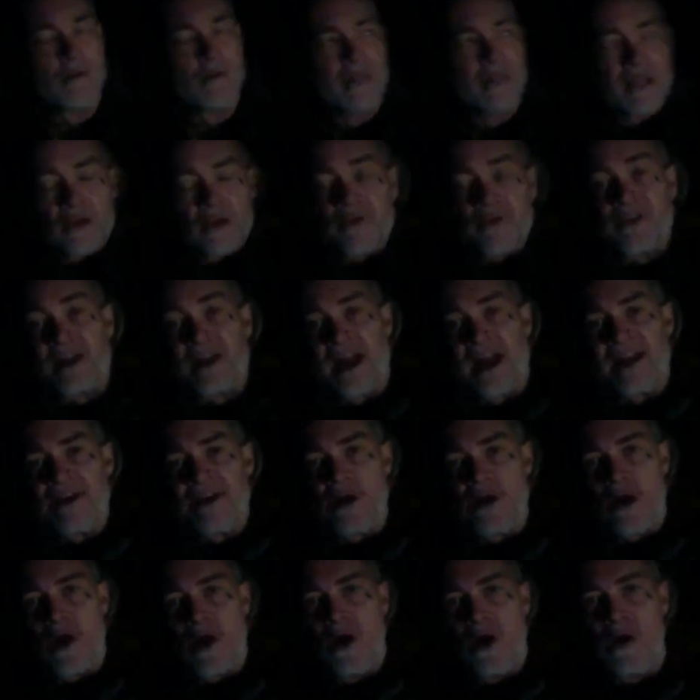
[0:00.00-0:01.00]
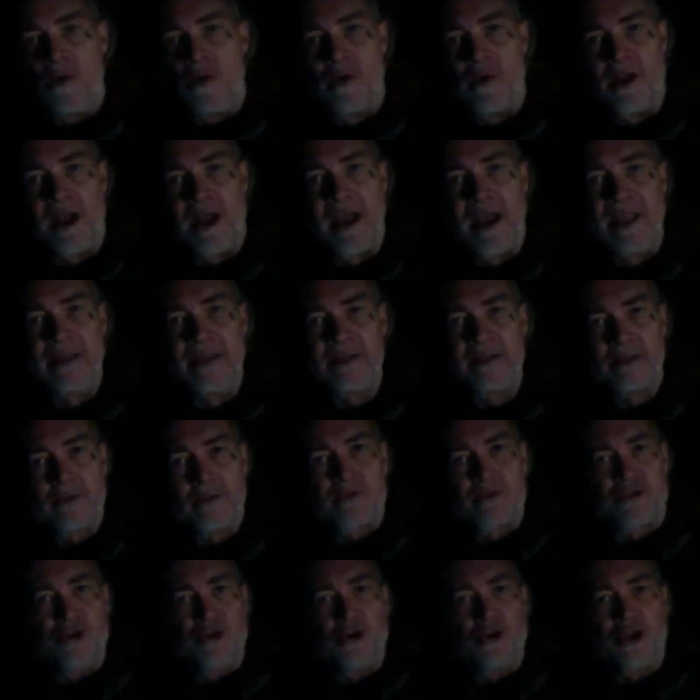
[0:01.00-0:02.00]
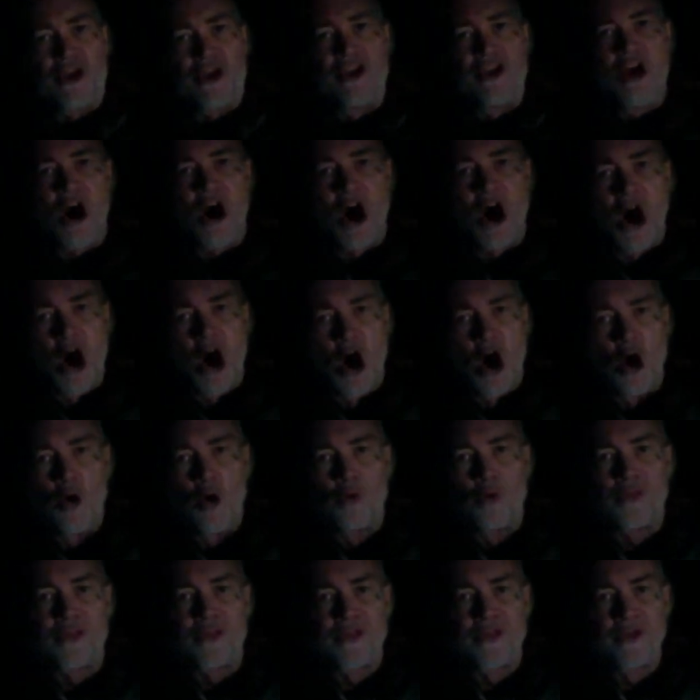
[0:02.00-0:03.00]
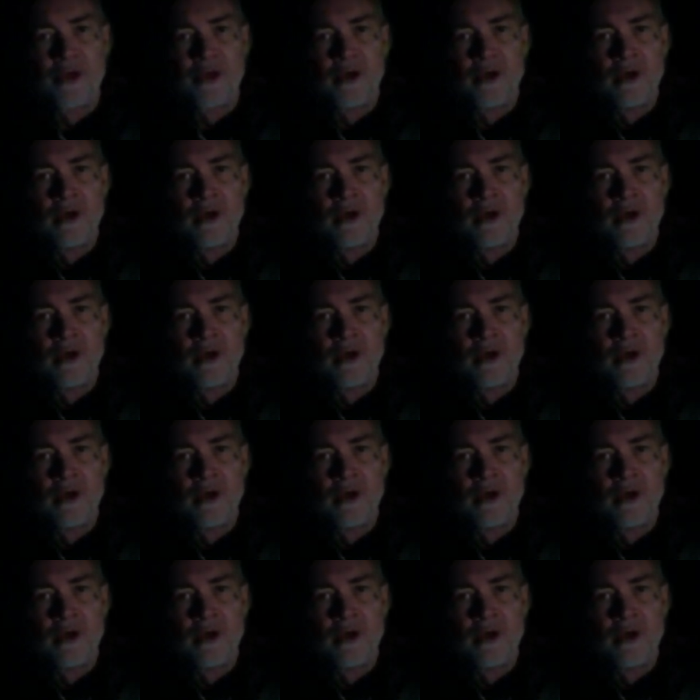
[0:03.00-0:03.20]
little did I know when I took an oath